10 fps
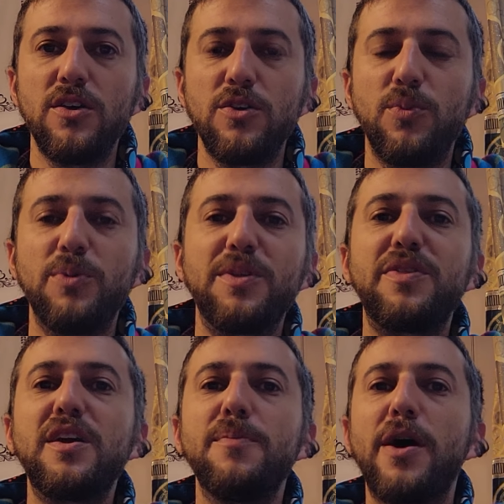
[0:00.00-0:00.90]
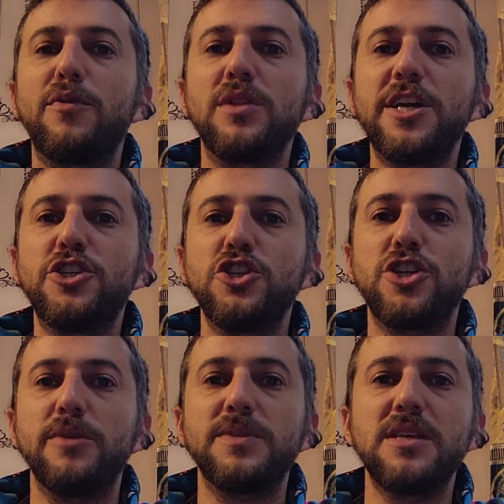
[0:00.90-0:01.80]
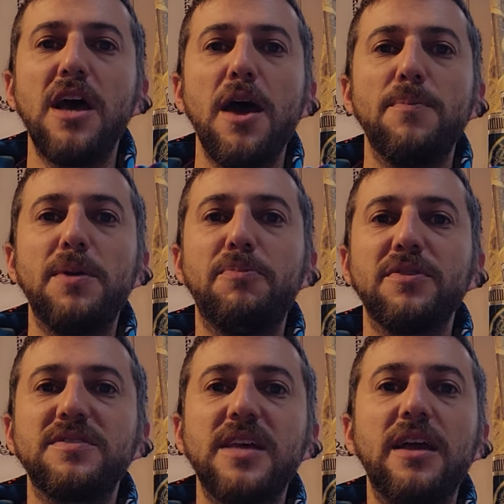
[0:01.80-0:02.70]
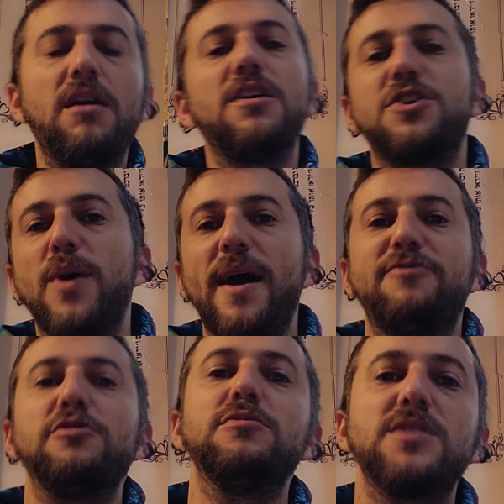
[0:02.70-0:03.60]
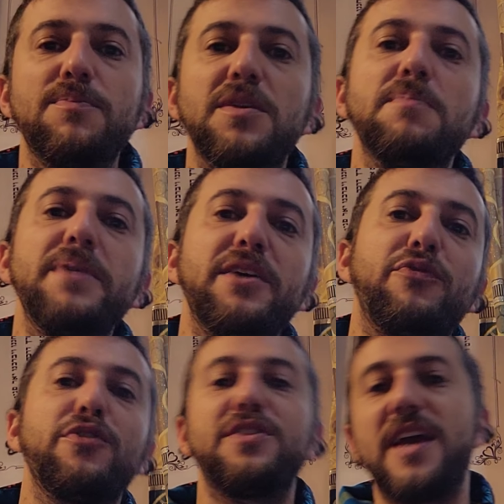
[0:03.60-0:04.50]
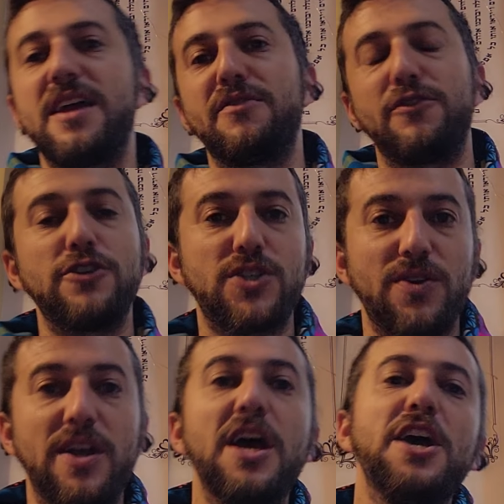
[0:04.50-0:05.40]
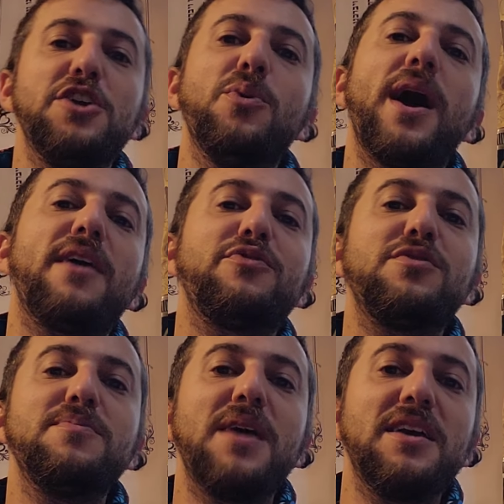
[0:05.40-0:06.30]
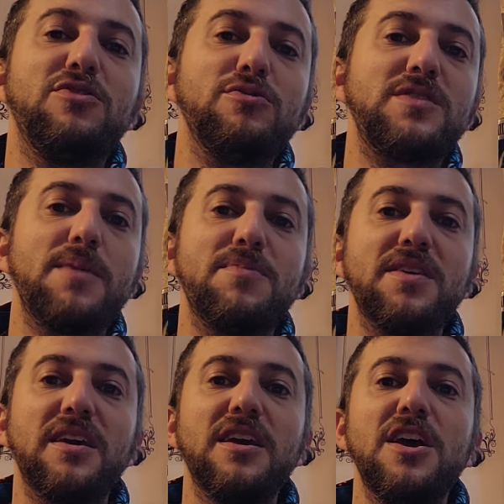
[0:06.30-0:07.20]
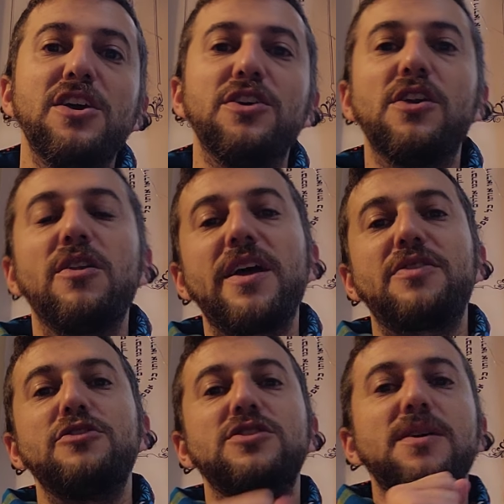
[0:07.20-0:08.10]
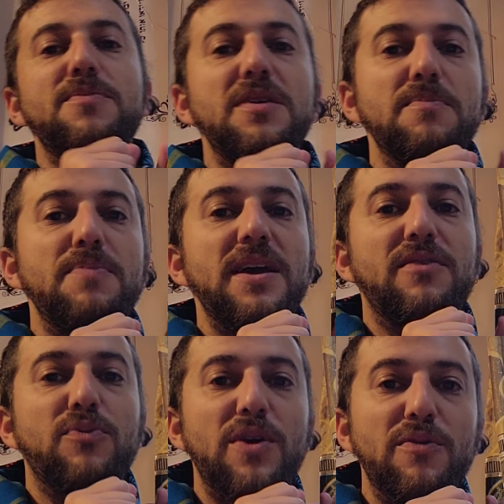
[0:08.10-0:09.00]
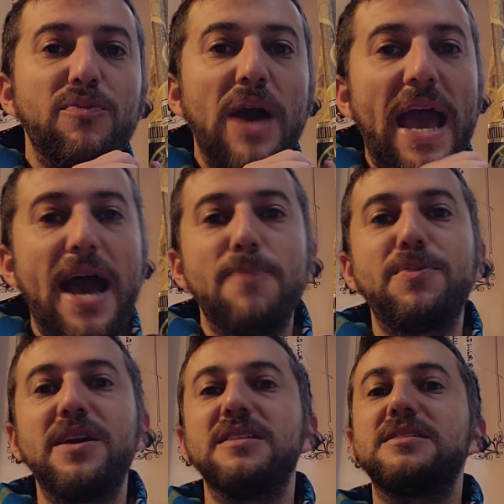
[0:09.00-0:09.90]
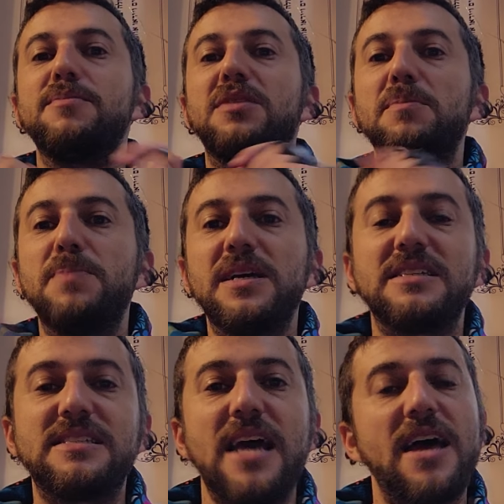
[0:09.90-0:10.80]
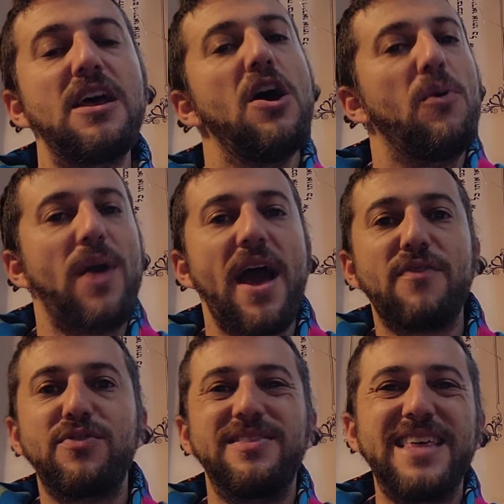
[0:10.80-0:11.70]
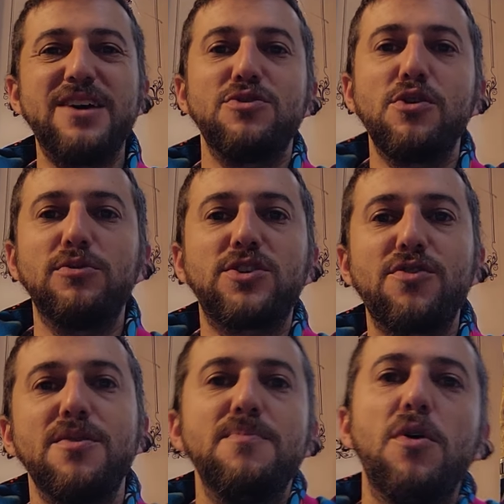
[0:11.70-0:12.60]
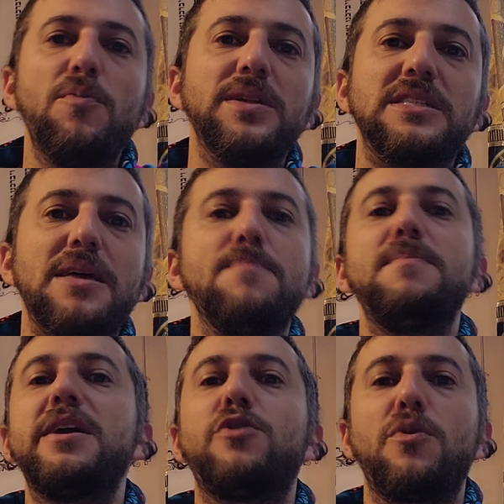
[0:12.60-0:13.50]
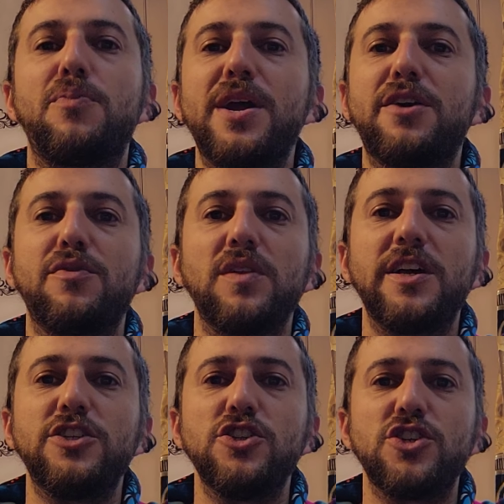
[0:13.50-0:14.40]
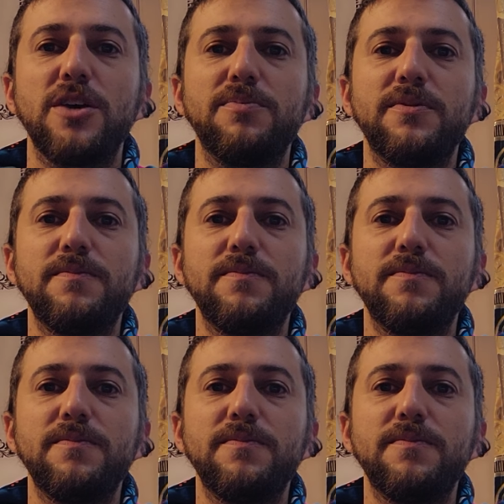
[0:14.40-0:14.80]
When we think about relationships, people say, oh, you have to do something big for the anniversary. You have to do something, like there's something big happy and something big sad. Those are the moments that make or break a relationship.